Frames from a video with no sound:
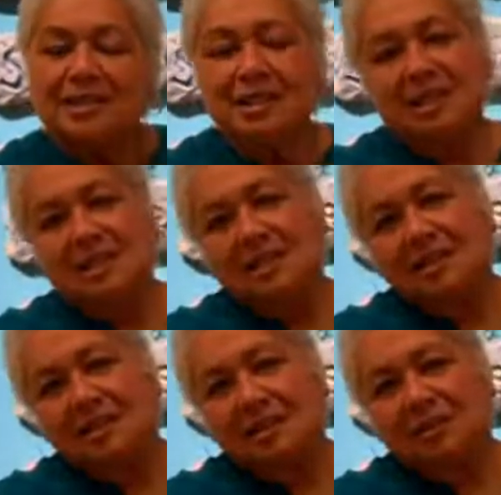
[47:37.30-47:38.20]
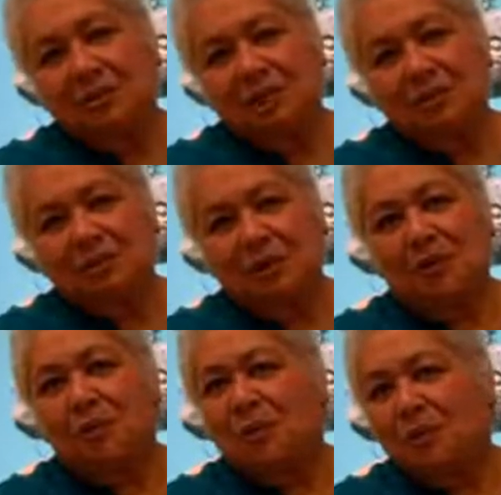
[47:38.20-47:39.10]
Does it make you
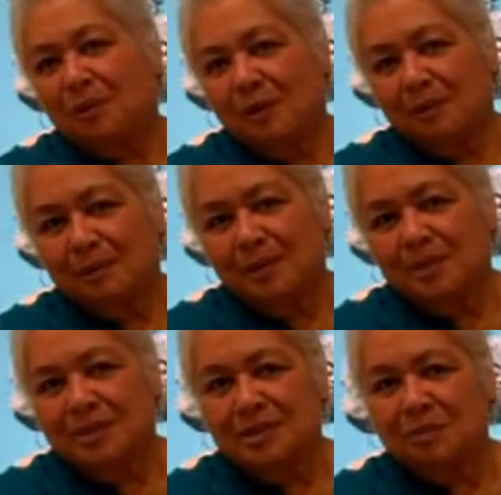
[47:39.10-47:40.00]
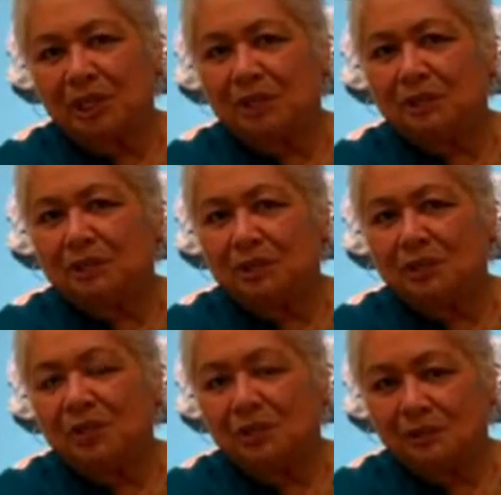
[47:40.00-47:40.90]
feel warm? Does it make you feel
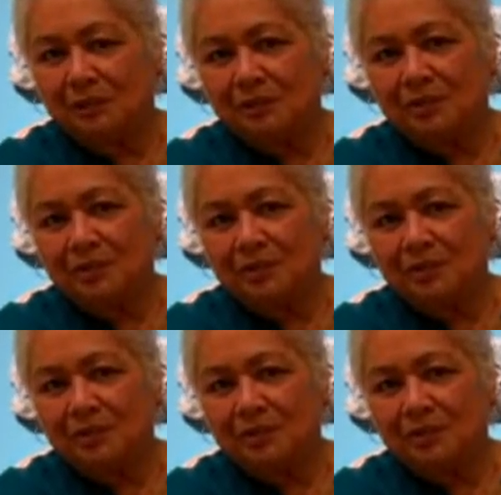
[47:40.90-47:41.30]
cool?